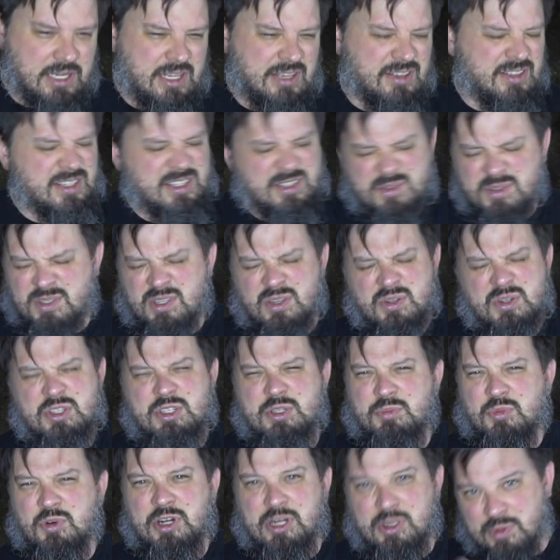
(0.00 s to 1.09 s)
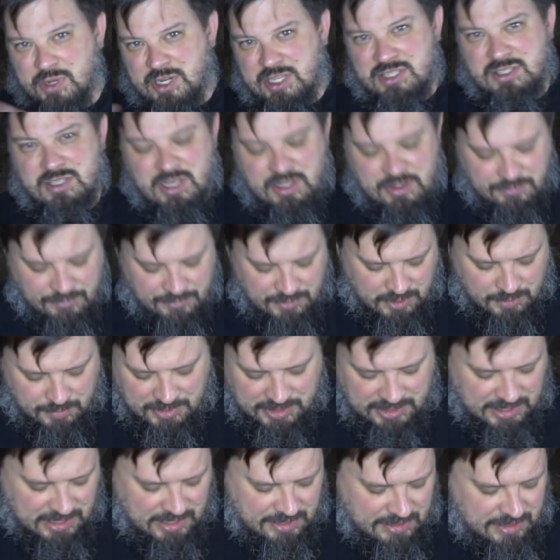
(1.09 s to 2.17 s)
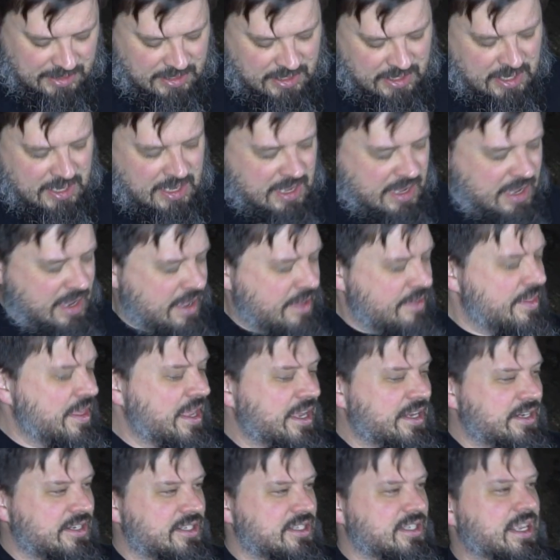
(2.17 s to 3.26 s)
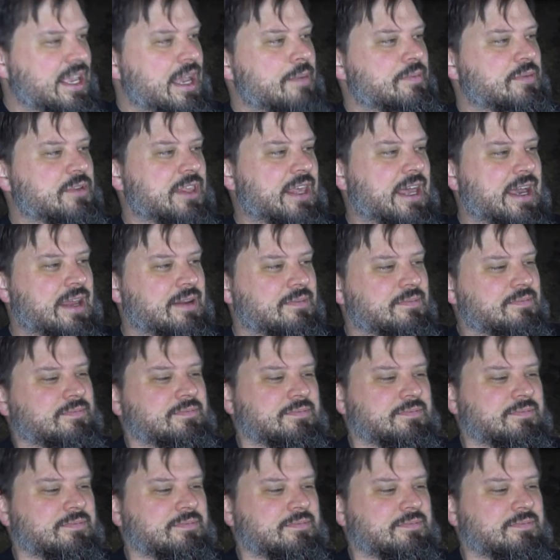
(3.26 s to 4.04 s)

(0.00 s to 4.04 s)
It was so disappointing when I saw the film, and they had just kept that